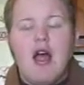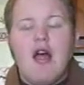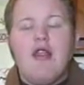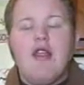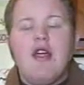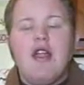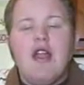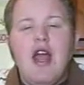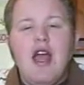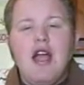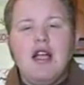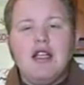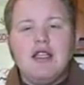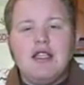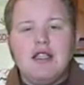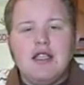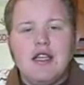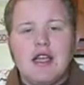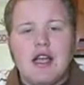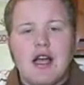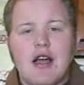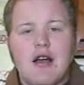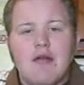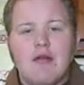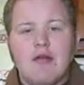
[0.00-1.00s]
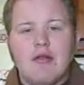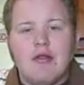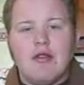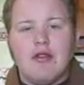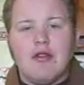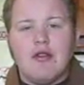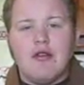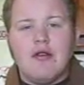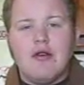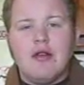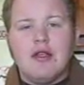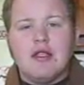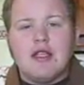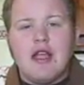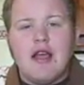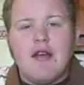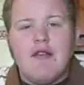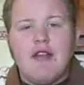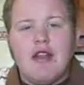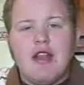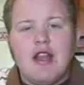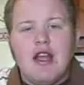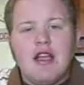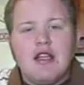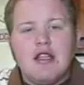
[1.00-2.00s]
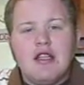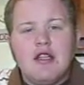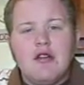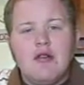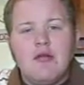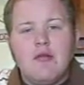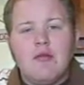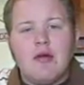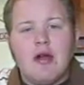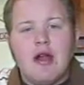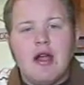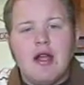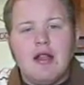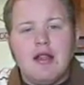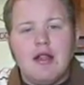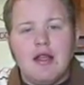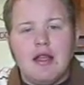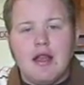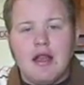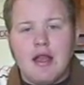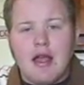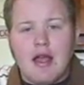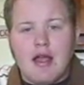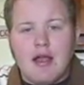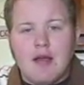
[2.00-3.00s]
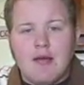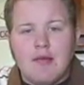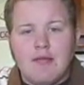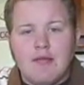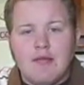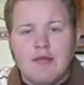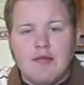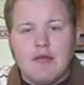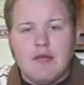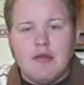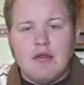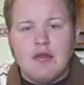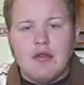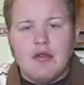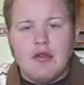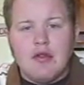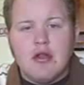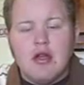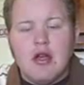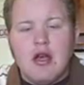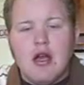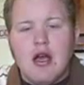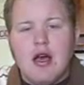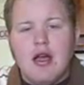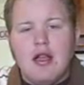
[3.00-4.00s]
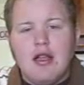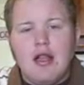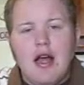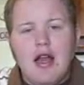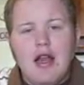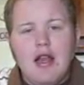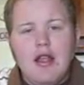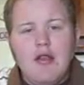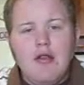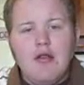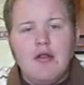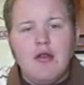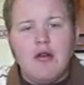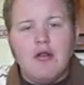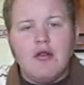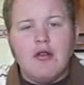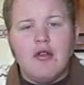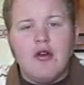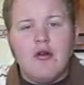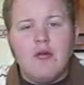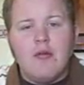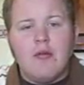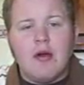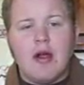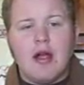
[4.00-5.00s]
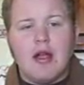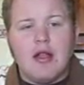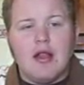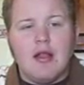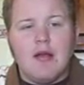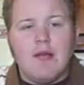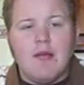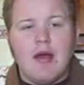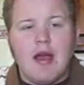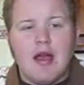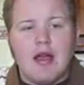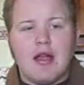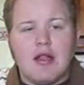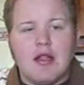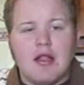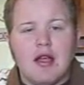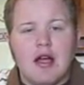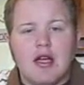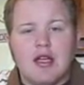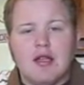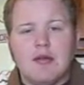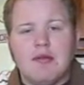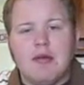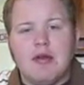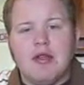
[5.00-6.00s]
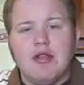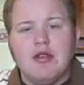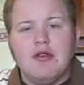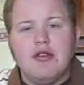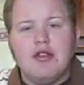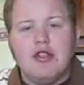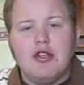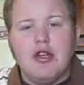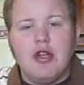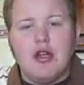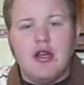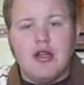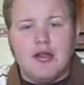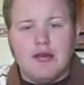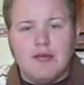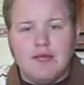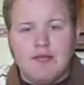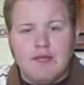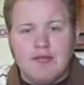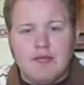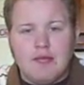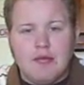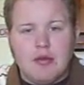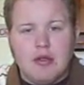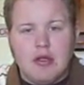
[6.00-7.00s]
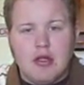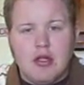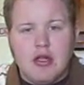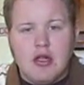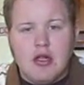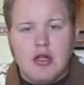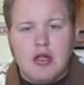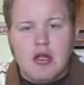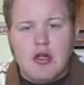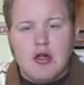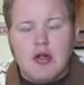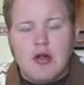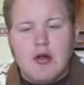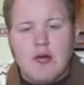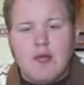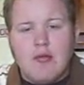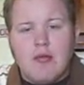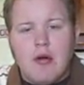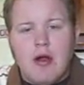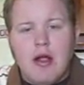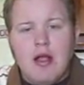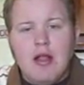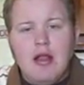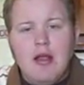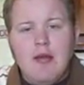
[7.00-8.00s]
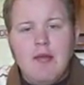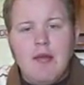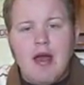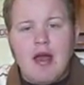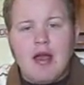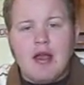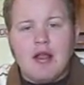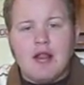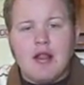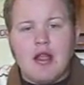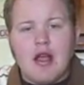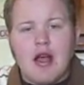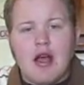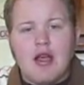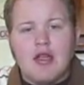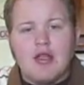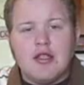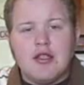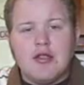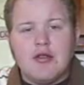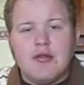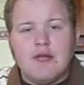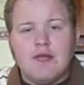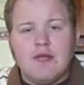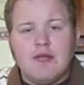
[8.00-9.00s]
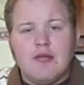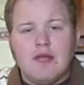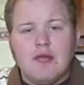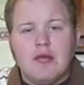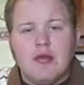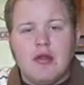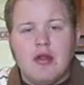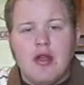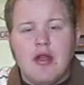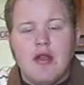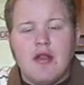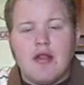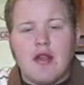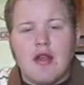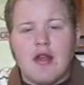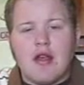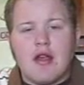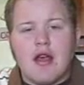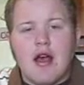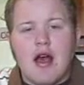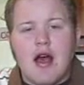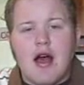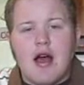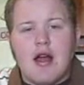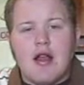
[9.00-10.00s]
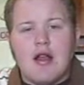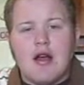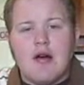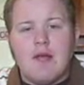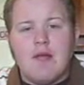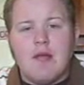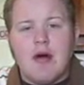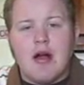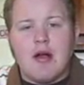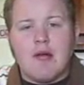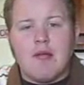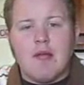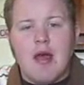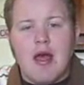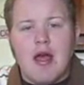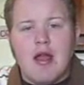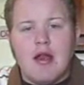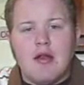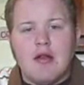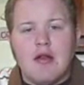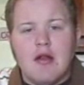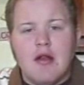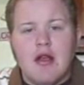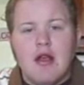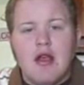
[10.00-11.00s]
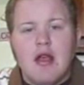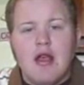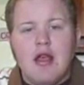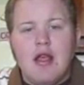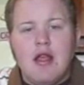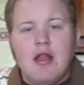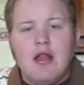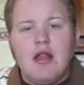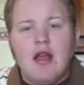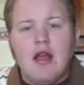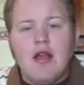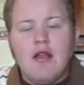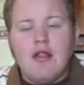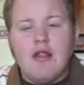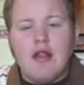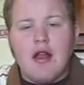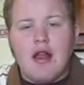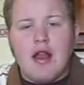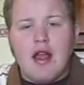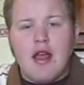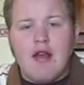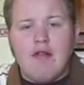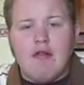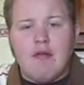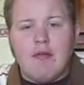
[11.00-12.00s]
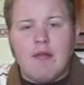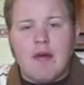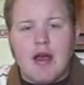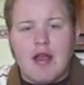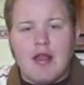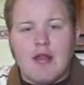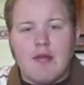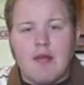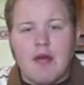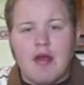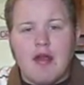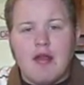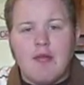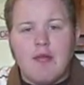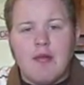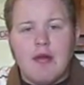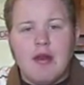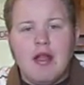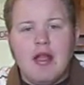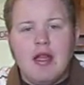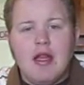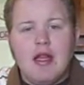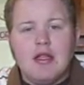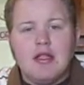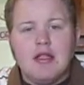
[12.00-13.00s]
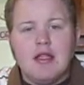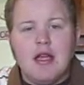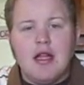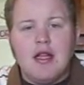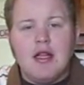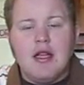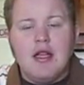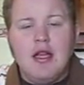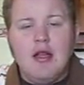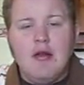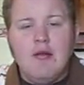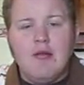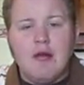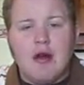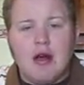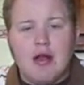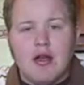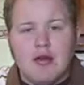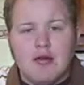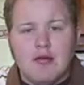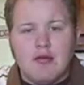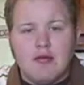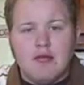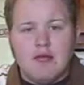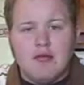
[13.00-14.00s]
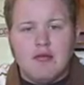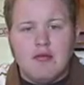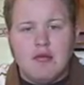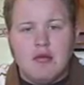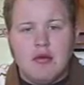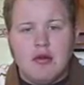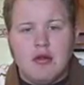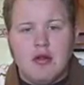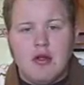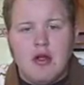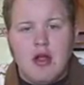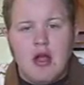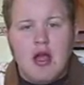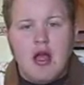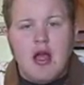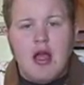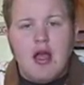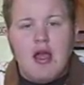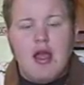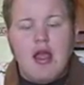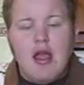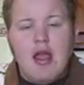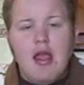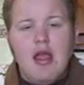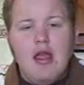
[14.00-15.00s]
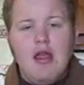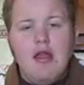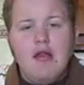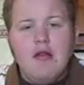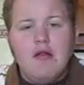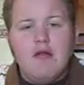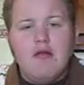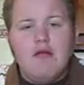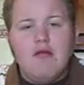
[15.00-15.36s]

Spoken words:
The next thing I will do is have a National Bradley Day. A lot of you don't know Bradley McIntosh, but you should. Bradley McIntosh is a god among men. He does not have a MySpace, but he does not need one. He